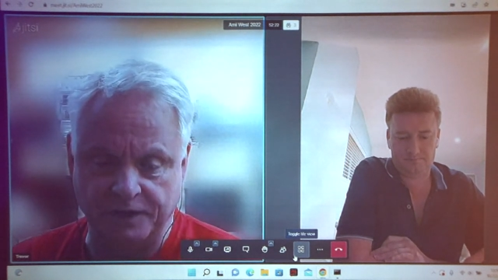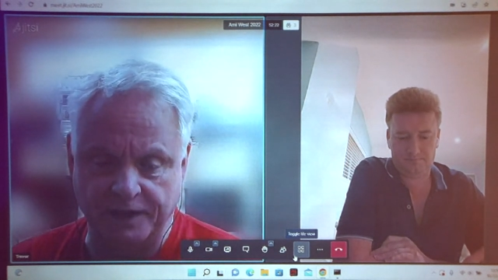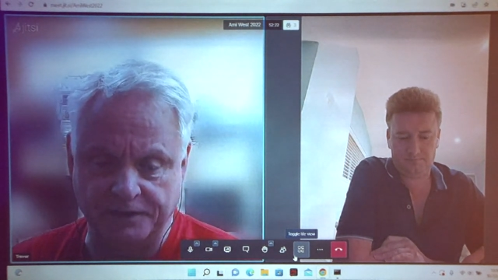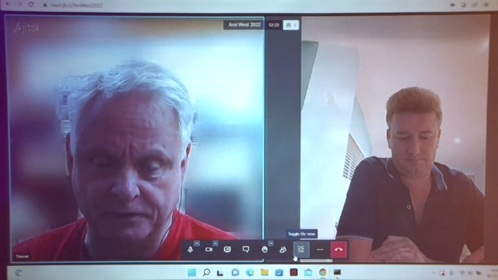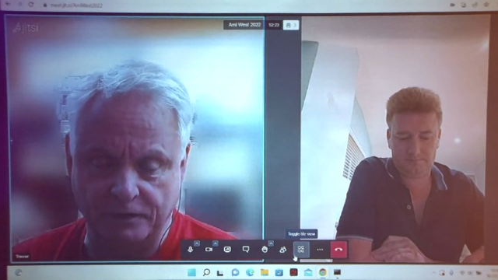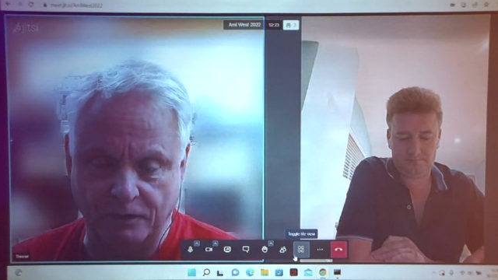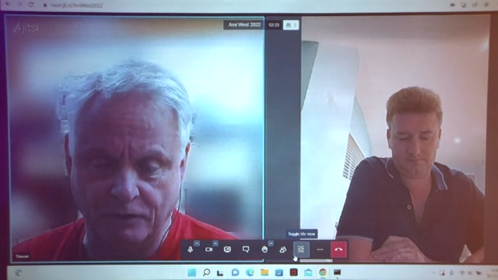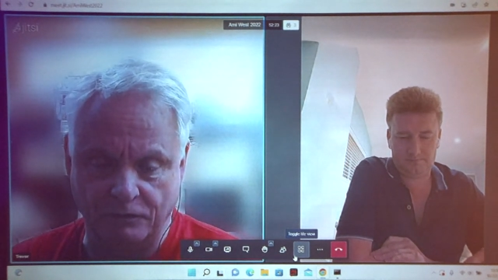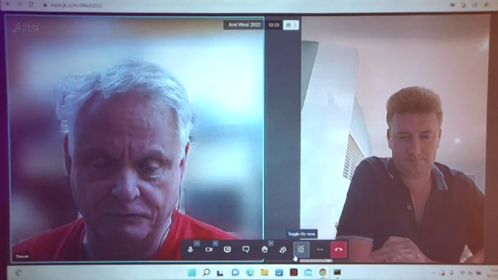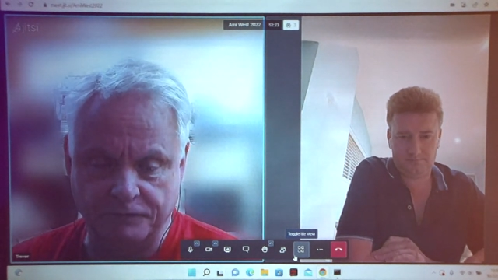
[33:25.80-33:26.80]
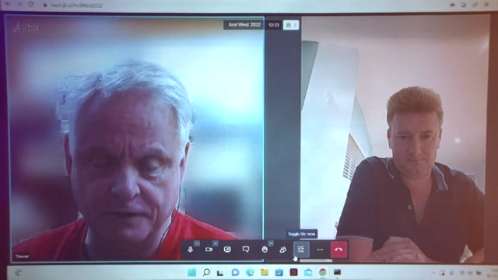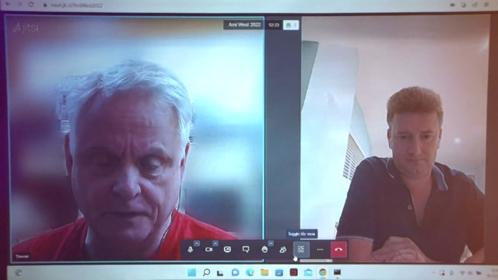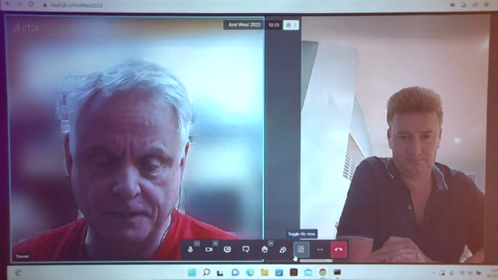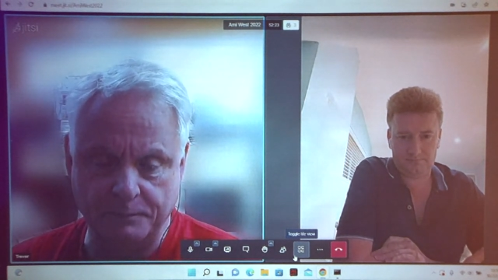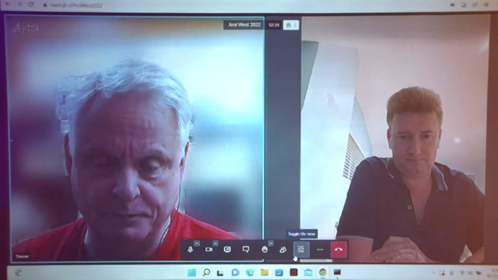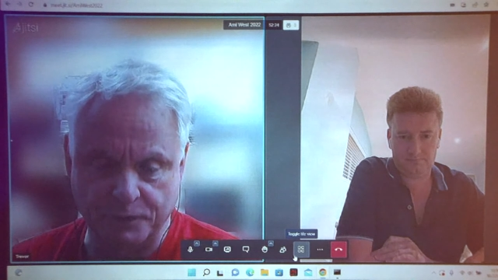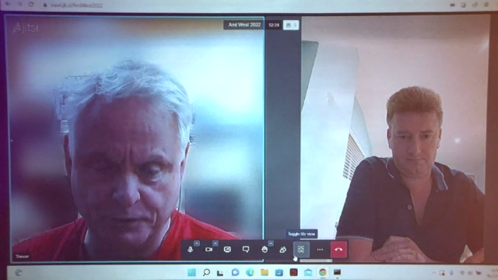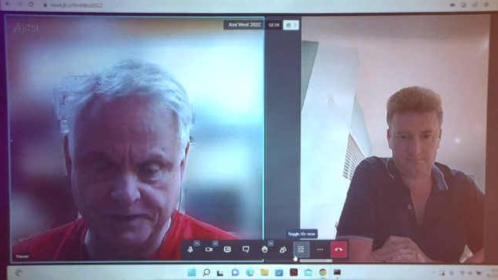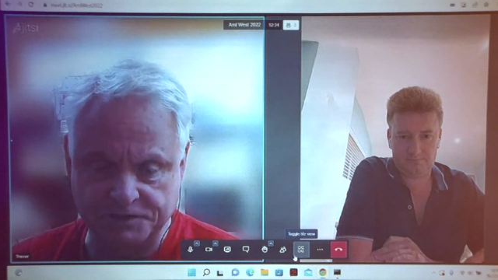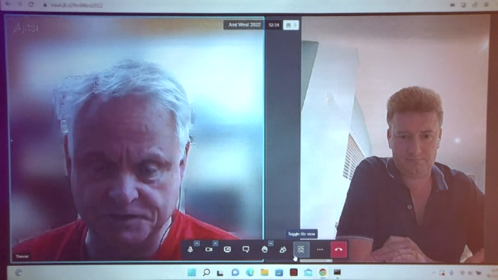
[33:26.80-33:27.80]
Speaker 1: of the progress he's
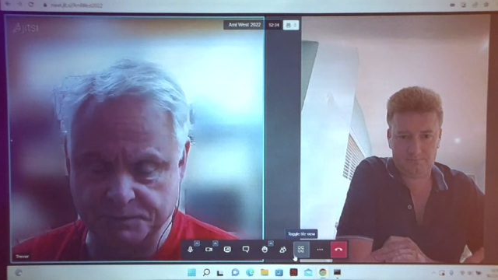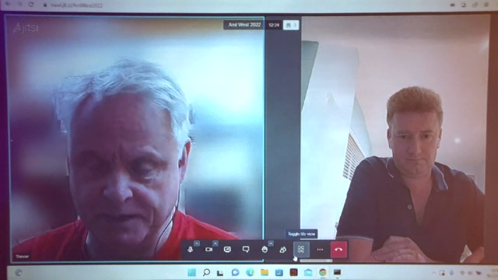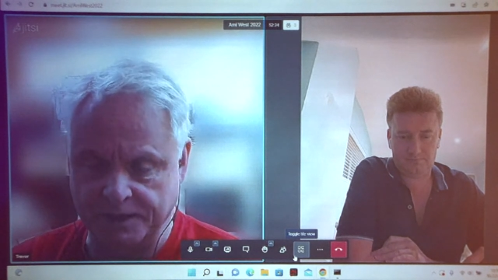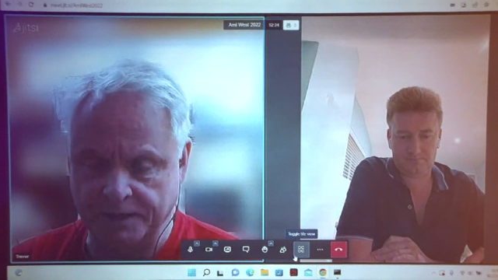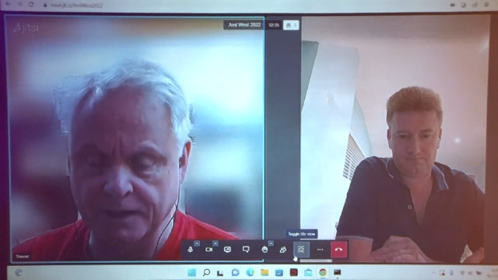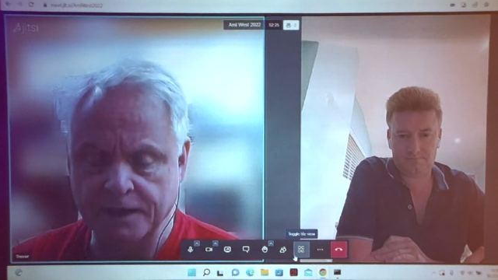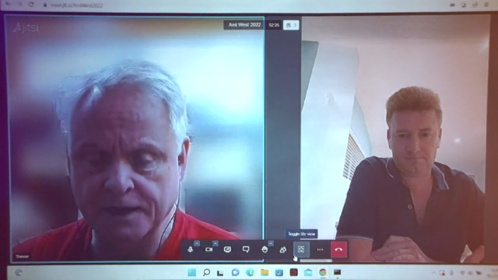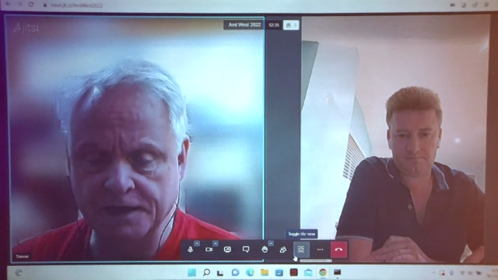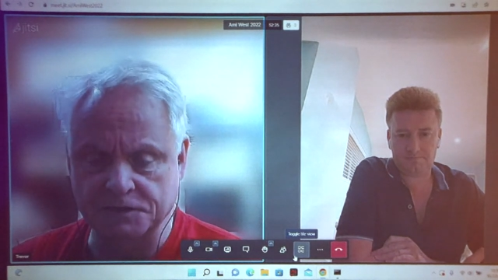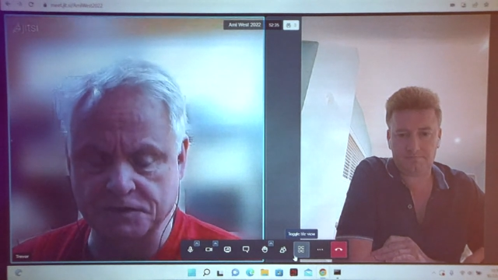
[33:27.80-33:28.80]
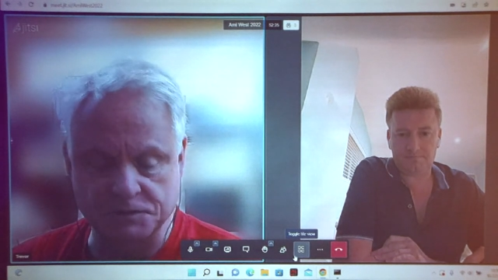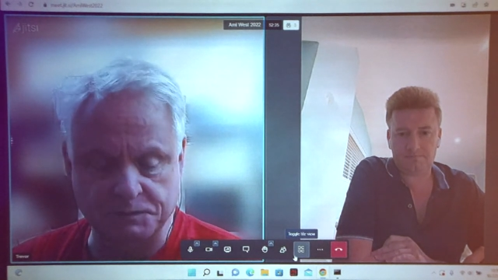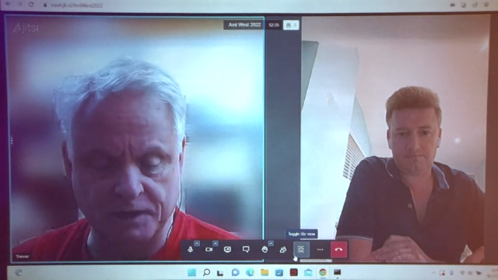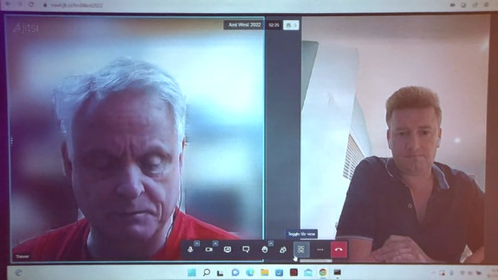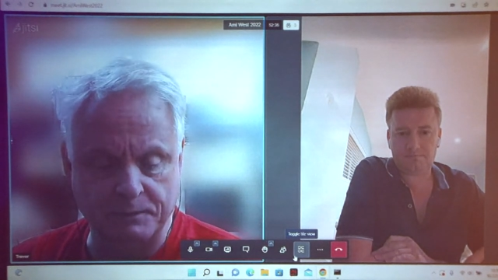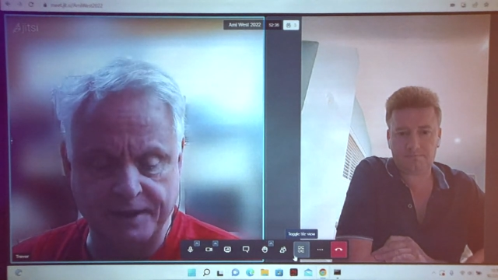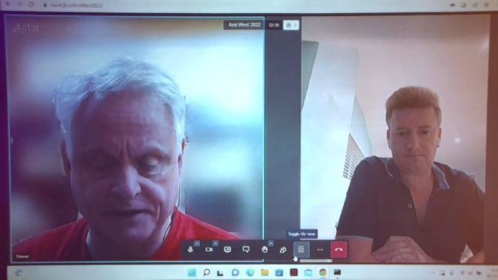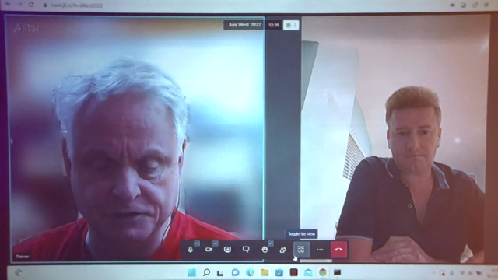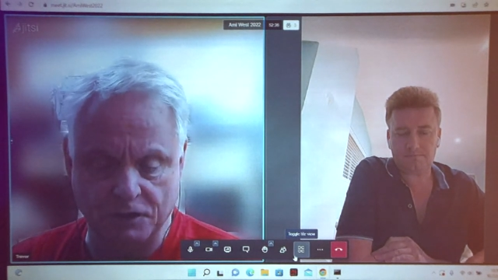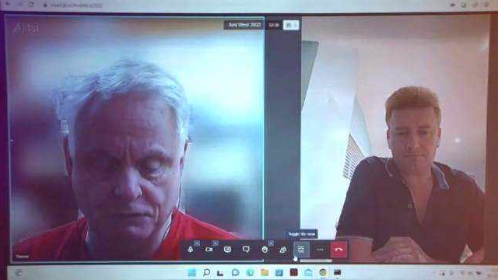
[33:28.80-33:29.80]
making. It's, there's been a major
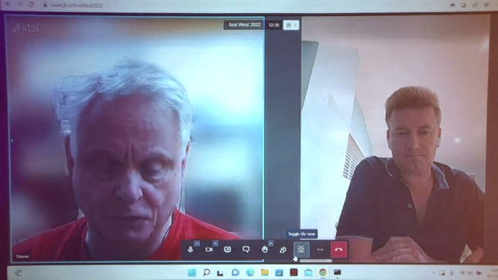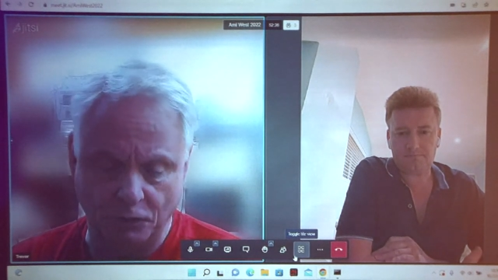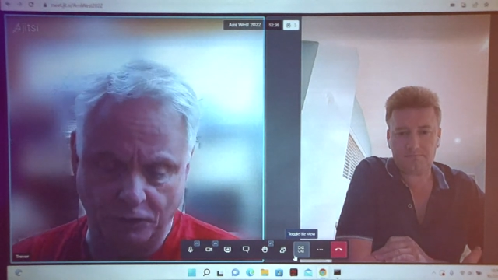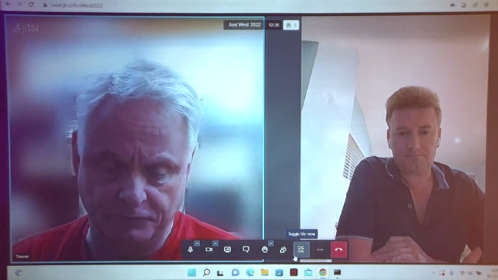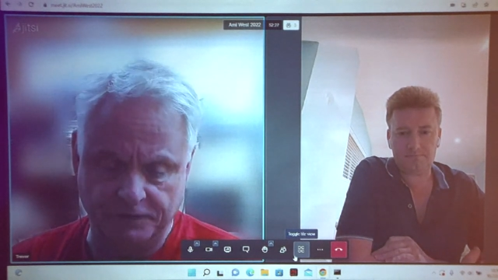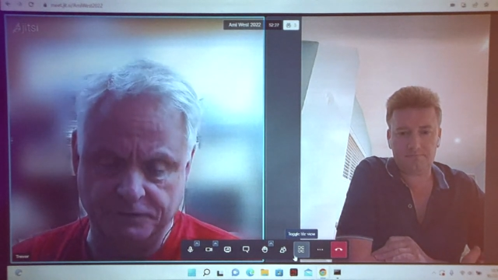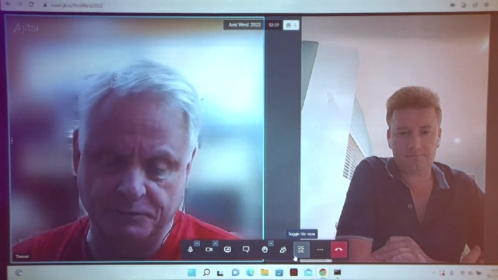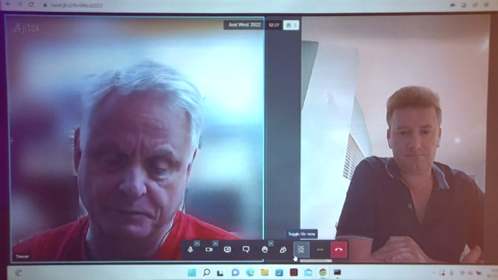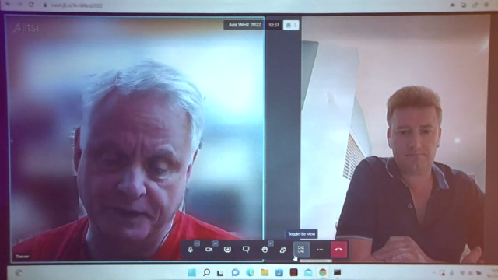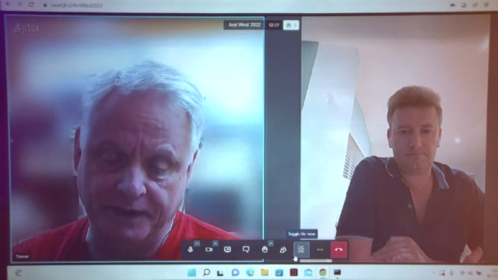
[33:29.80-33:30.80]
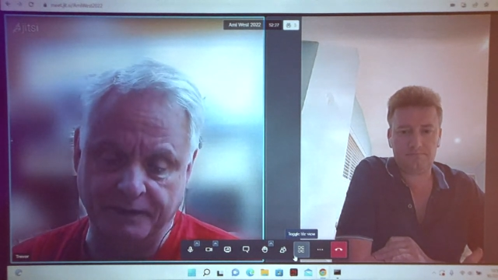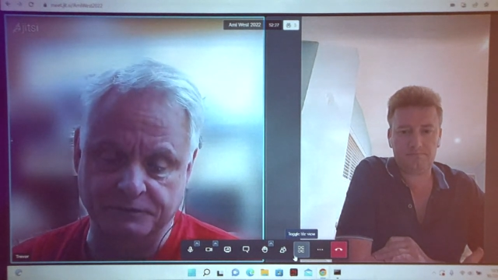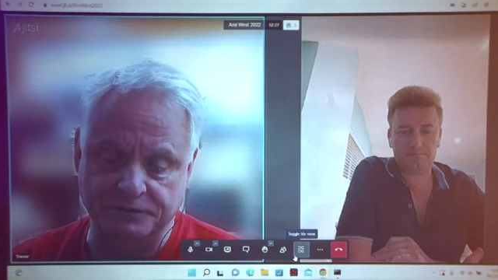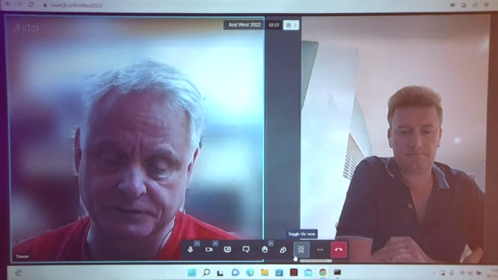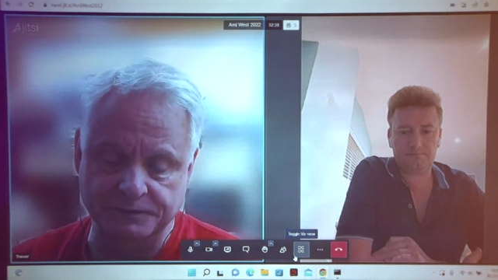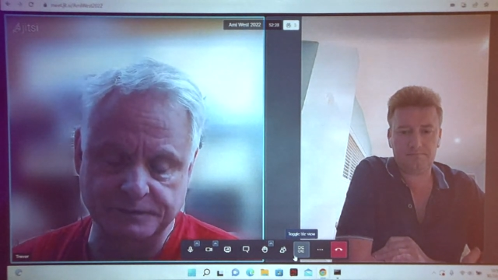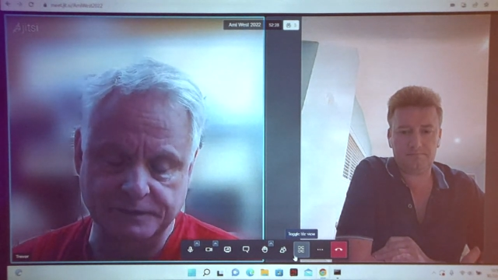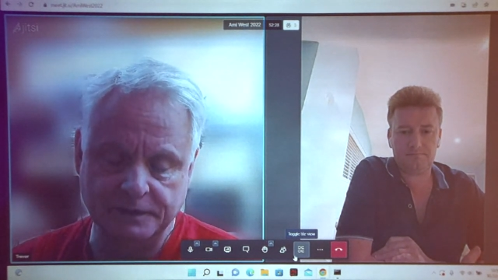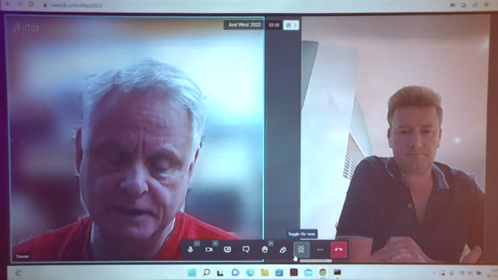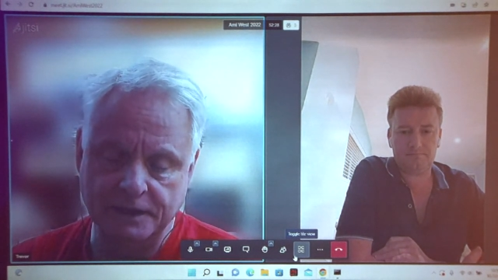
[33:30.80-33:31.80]
overhaul of it to bring it up to
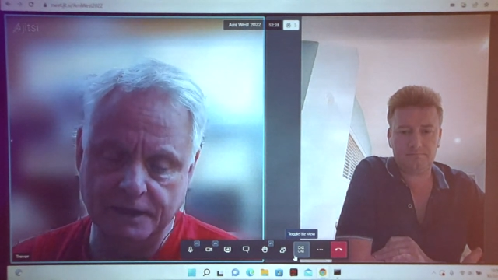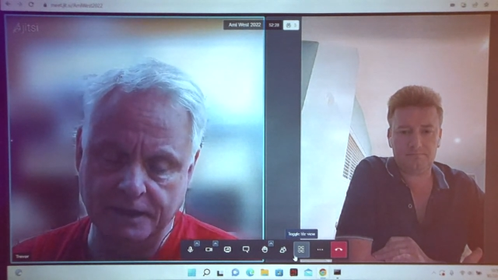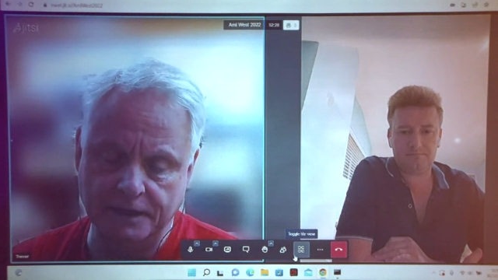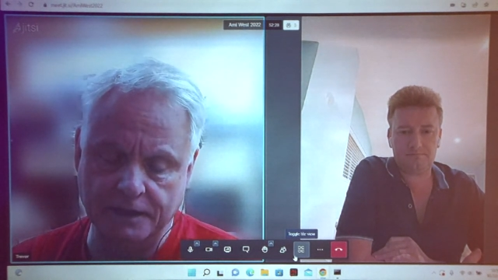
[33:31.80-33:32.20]
uh, up to